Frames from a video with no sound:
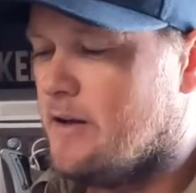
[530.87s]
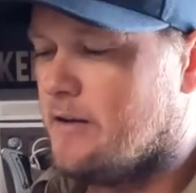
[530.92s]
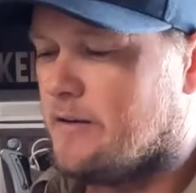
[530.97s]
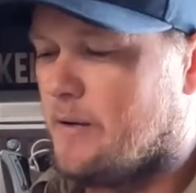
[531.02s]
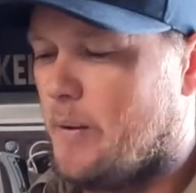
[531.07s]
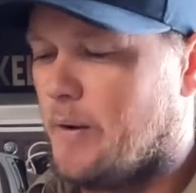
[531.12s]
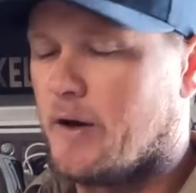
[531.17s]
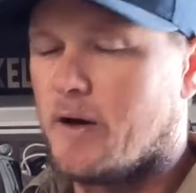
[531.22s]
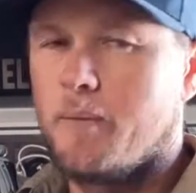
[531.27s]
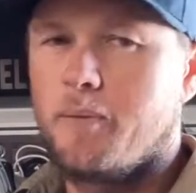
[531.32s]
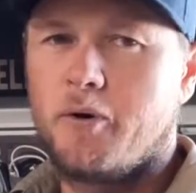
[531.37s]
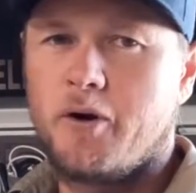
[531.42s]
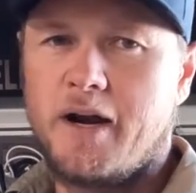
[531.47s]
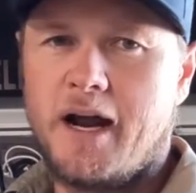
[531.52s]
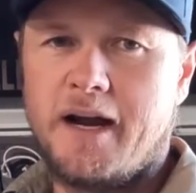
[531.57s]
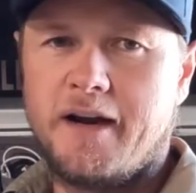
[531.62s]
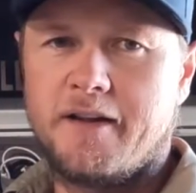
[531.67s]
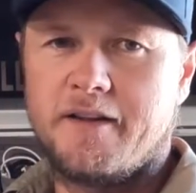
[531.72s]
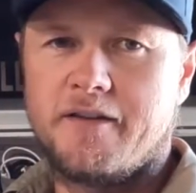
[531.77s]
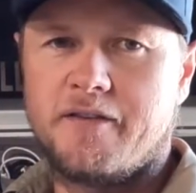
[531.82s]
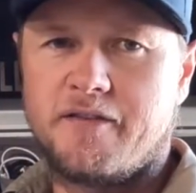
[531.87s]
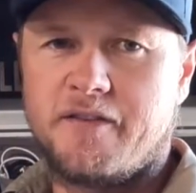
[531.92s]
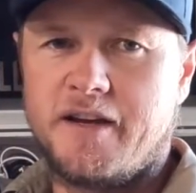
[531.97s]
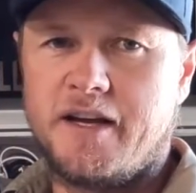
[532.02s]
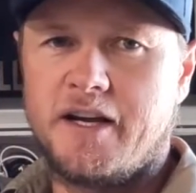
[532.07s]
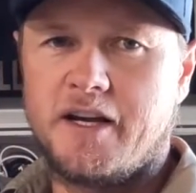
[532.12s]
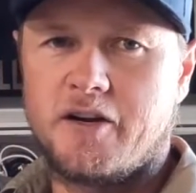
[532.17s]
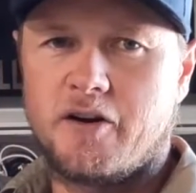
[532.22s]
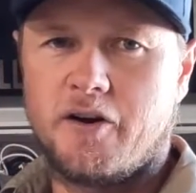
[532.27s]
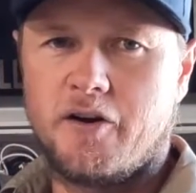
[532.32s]
So we're going to put it under the
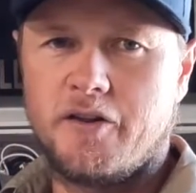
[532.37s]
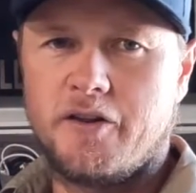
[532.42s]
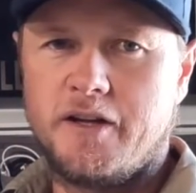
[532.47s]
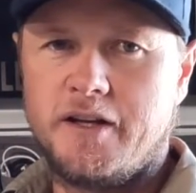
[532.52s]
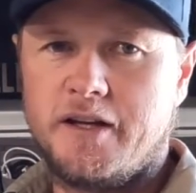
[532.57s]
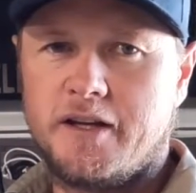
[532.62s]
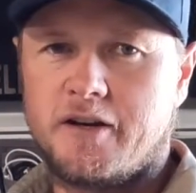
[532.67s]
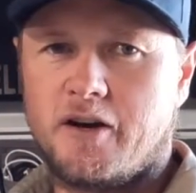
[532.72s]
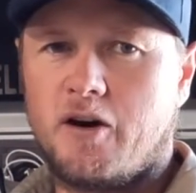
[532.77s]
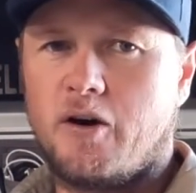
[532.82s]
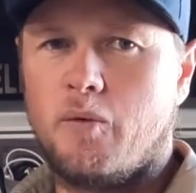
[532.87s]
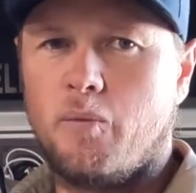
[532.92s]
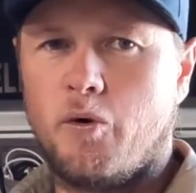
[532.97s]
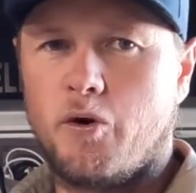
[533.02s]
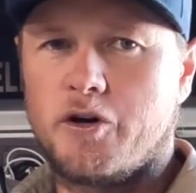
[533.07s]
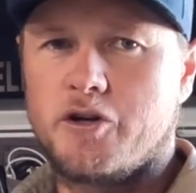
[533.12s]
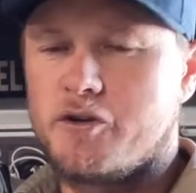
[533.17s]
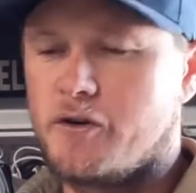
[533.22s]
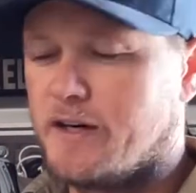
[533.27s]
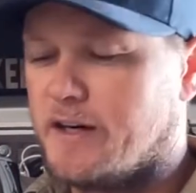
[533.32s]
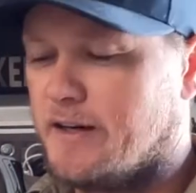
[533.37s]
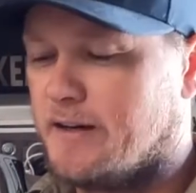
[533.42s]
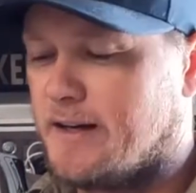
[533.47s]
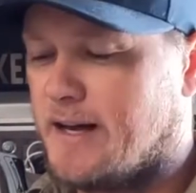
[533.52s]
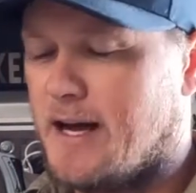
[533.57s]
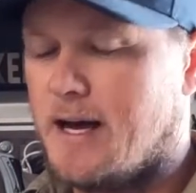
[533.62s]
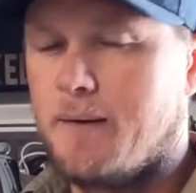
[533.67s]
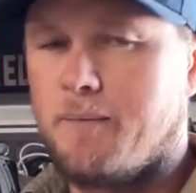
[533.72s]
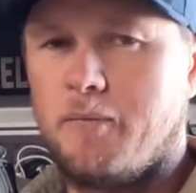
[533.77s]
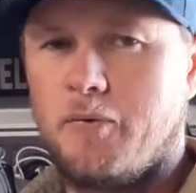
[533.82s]
sink on the cold water drinking
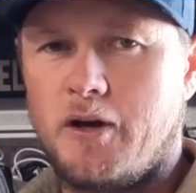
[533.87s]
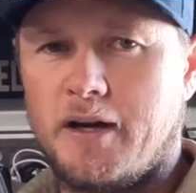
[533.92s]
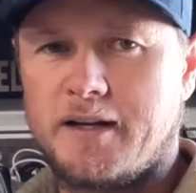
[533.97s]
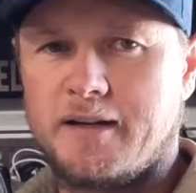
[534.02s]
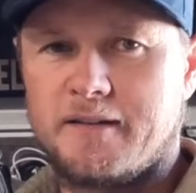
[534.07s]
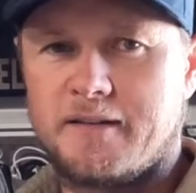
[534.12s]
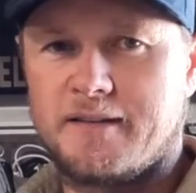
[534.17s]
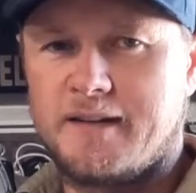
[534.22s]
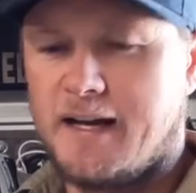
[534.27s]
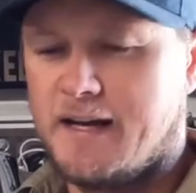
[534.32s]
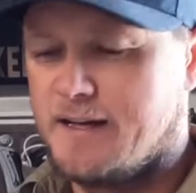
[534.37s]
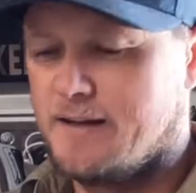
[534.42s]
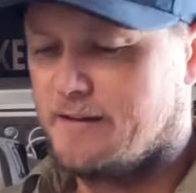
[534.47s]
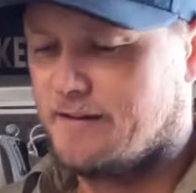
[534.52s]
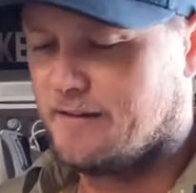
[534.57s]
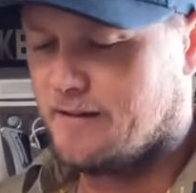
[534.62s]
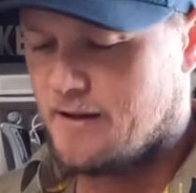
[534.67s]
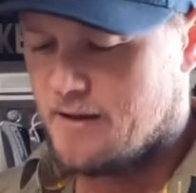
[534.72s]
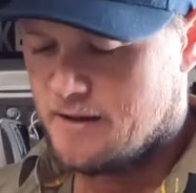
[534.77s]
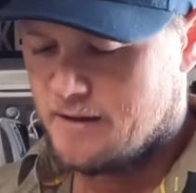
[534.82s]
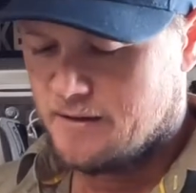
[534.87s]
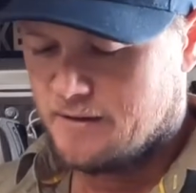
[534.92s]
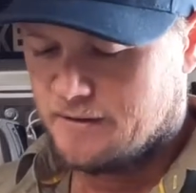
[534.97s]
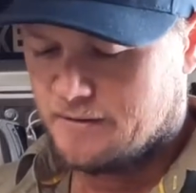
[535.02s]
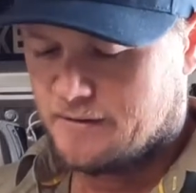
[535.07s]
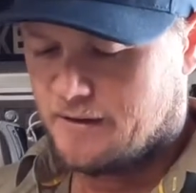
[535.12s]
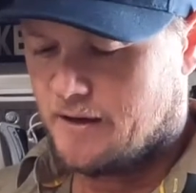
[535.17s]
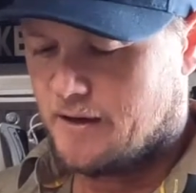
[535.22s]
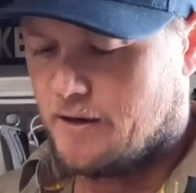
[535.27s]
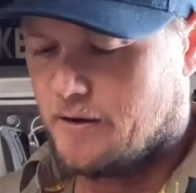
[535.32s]
tap like it states.
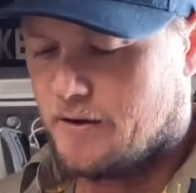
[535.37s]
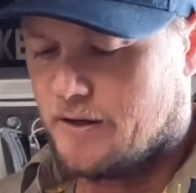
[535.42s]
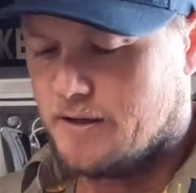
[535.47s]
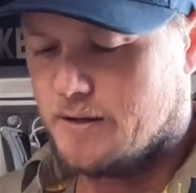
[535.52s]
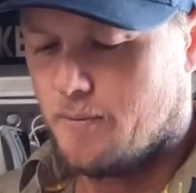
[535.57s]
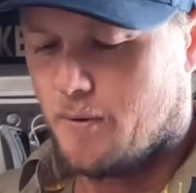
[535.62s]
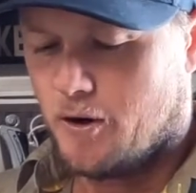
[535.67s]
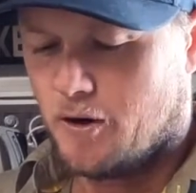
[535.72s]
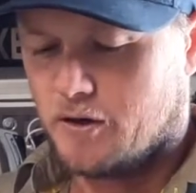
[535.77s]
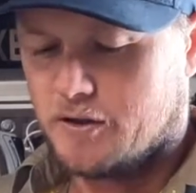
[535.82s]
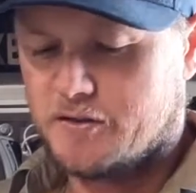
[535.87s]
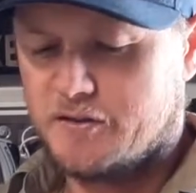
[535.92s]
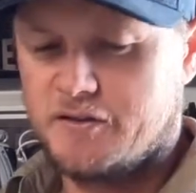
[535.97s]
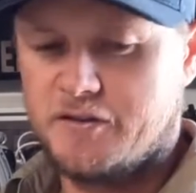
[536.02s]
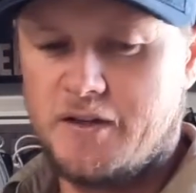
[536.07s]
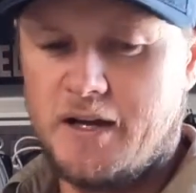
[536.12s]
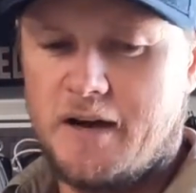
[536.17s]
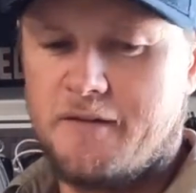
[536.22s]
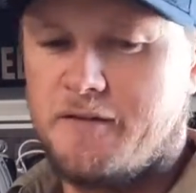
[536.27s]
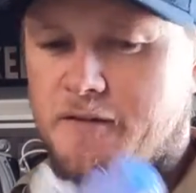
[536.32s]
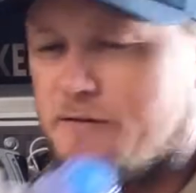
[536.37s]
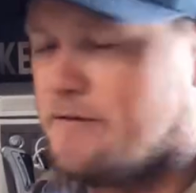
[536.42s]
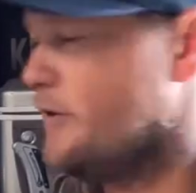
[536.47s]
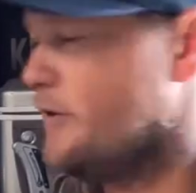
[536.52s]
So in the box you have your